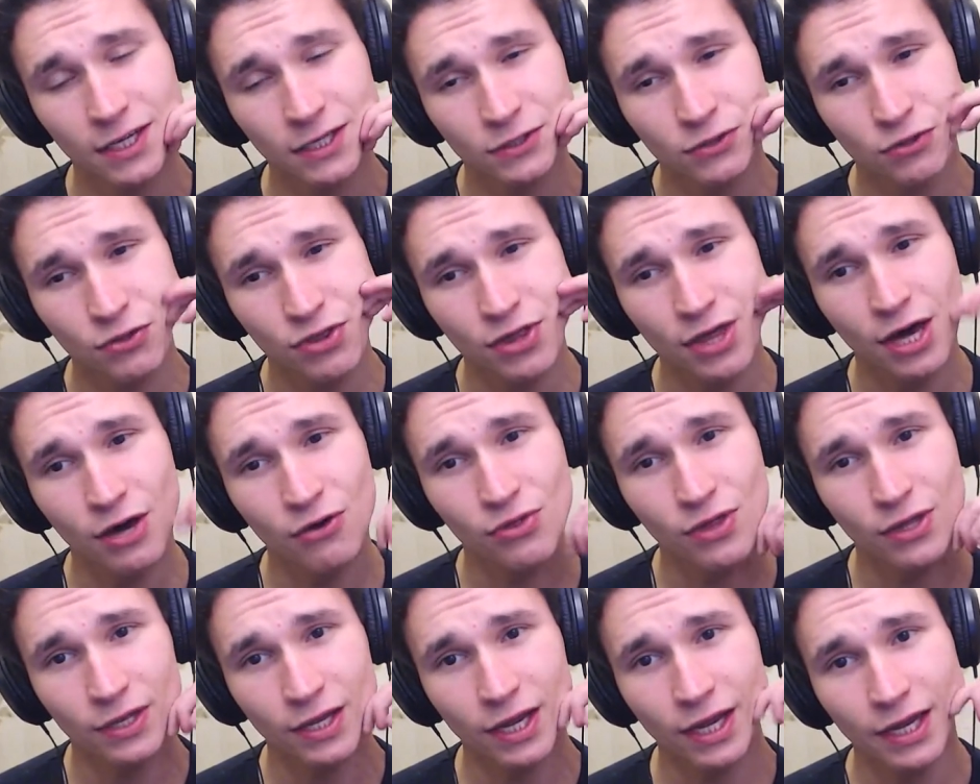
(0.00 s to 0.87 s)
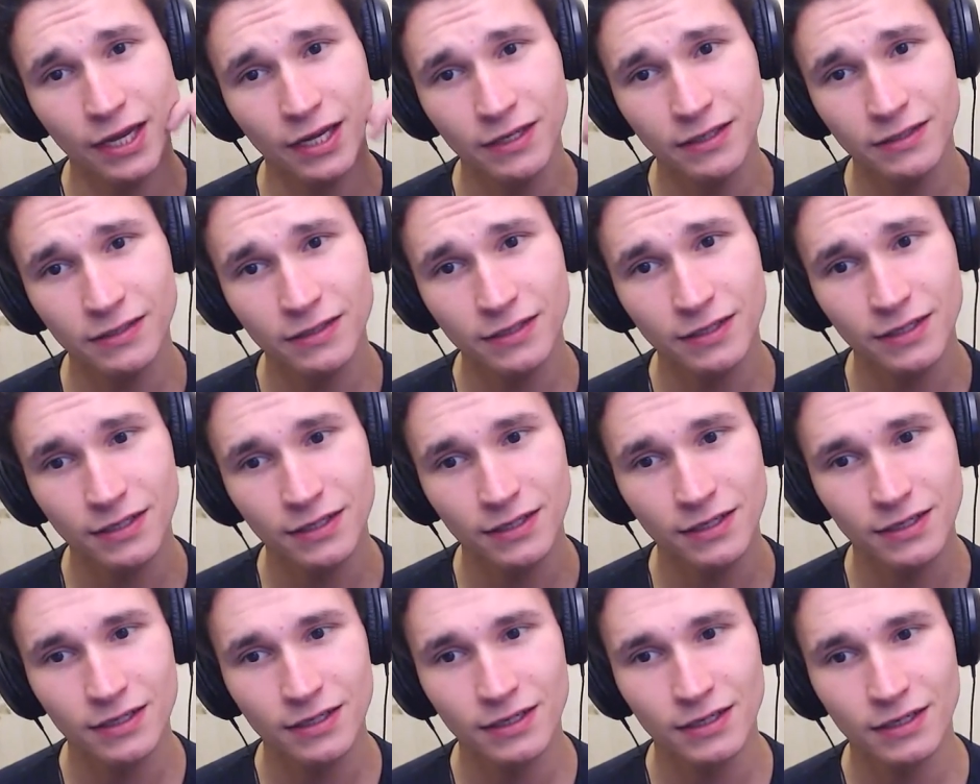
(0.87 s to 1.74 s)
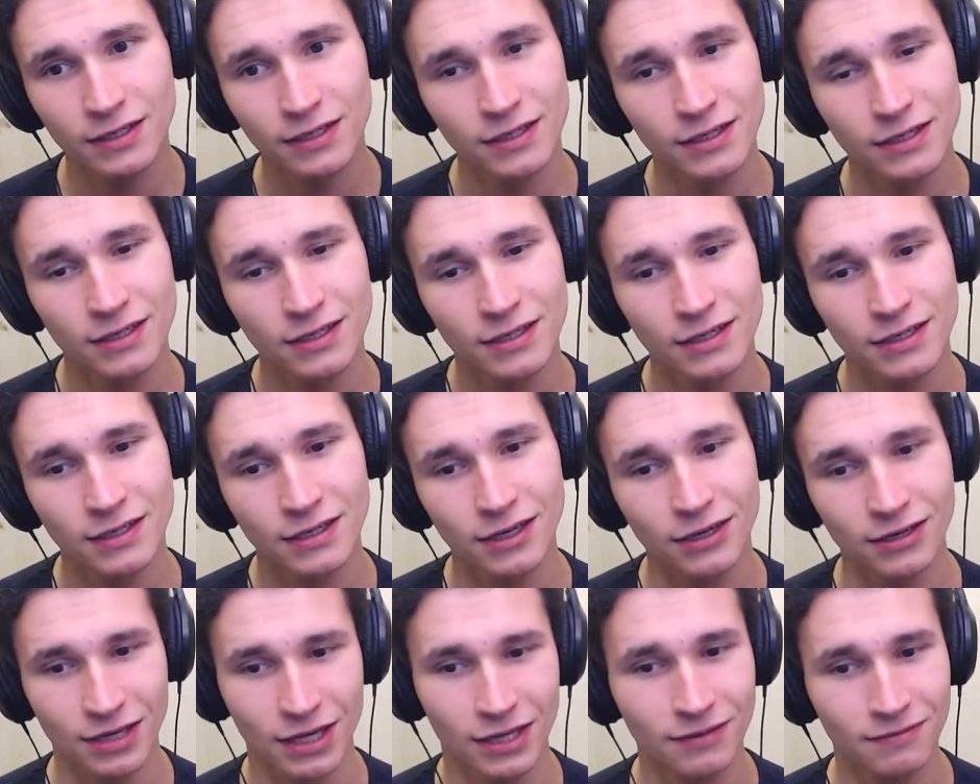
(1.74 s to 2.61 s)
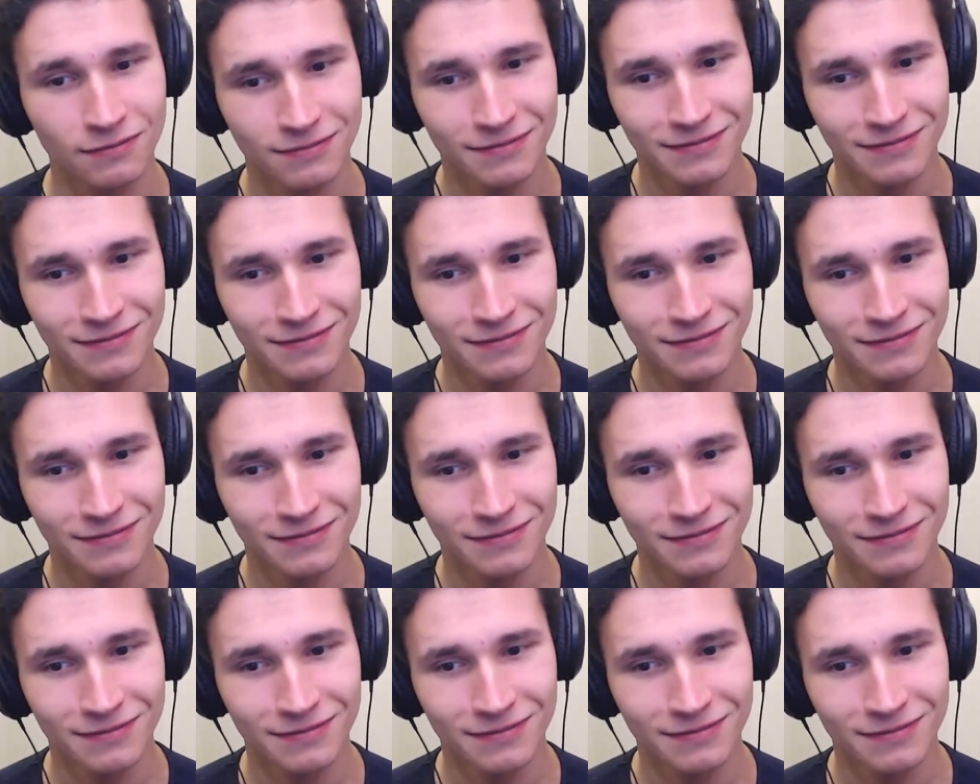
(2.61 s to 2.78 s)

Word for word: two thousand eight. Okay.